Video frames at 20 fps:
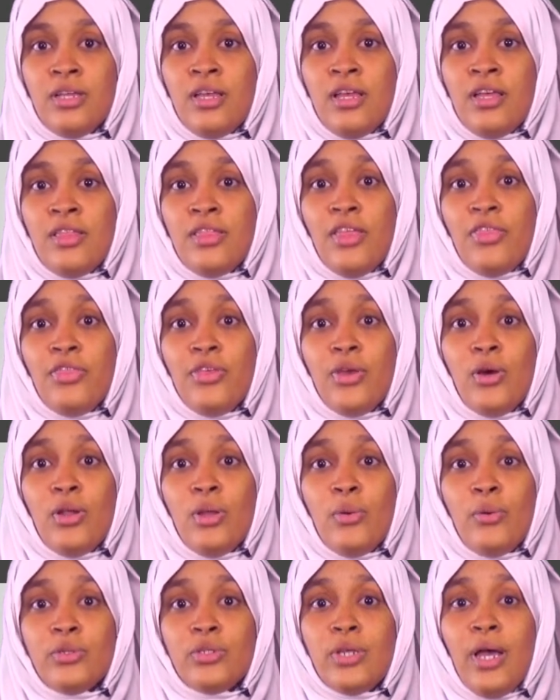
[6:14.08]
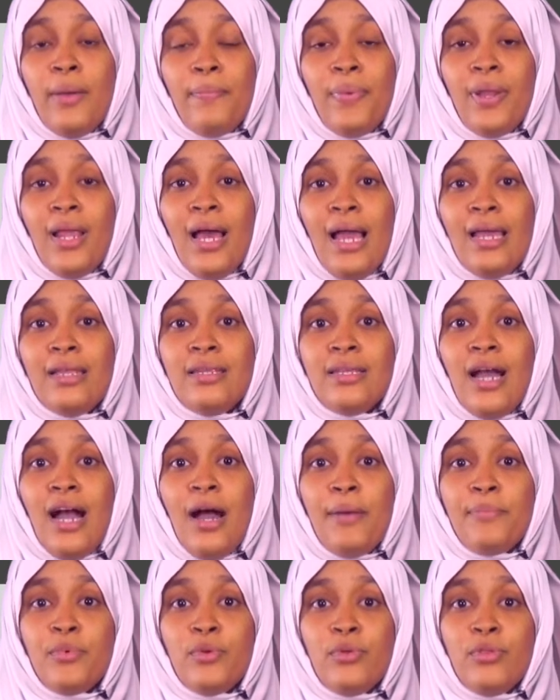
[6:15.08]
The theory was applied
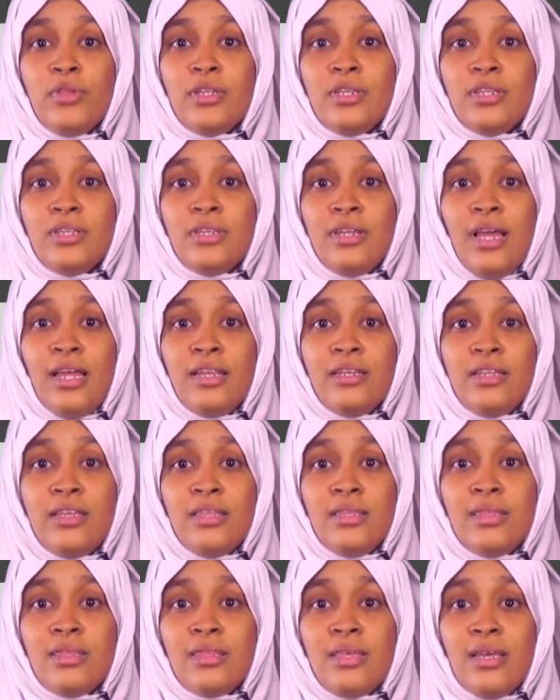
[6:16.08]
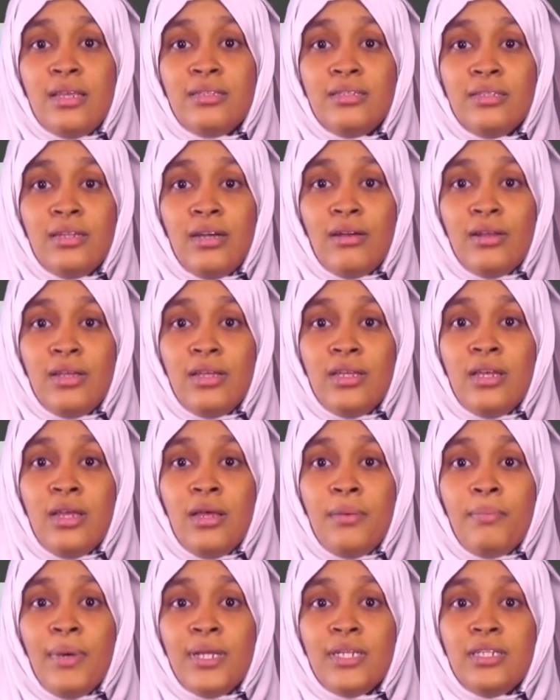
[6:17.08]
up to the 19th century,
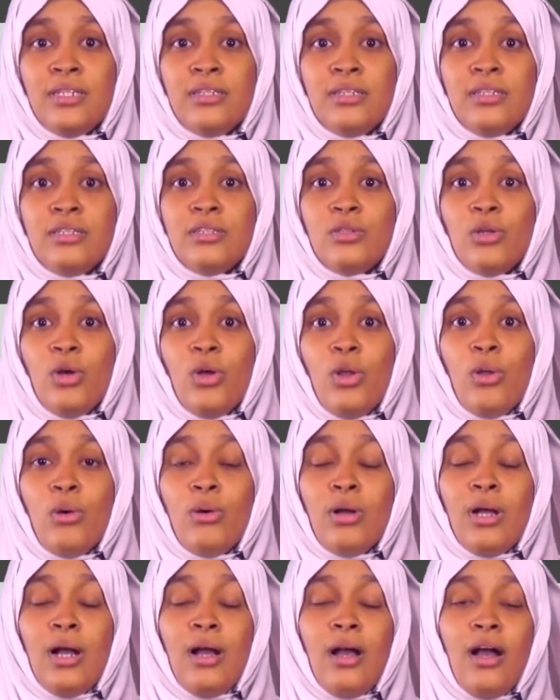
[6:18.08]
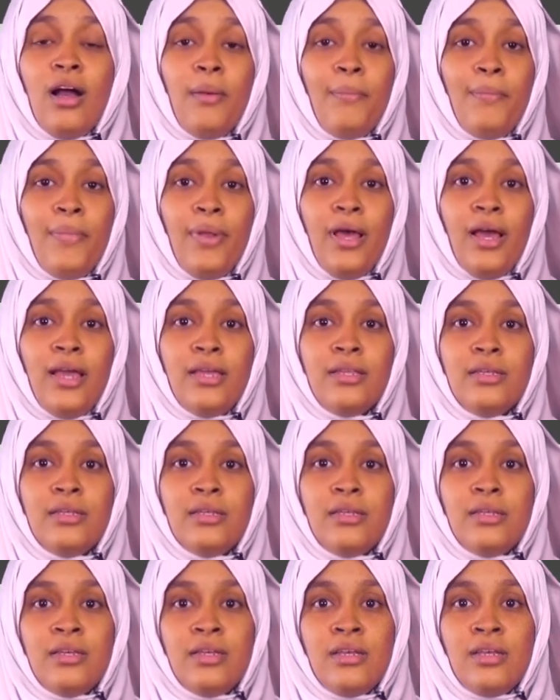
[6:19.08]
but it is no longer applied.
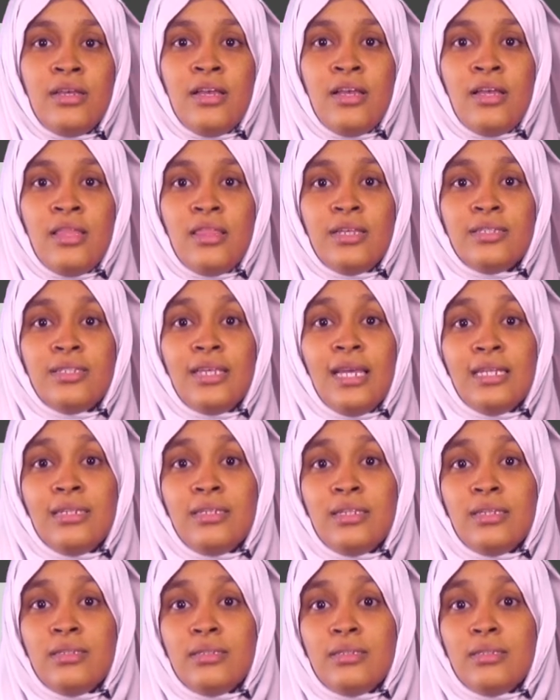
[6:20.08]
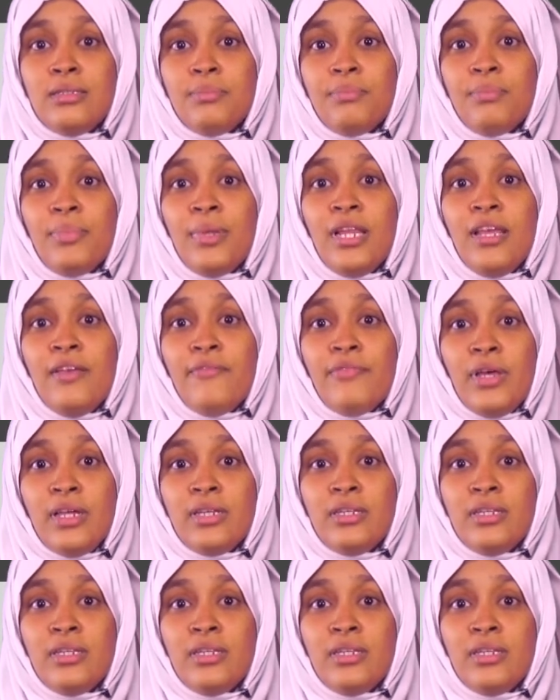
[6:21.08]
The scientists believe that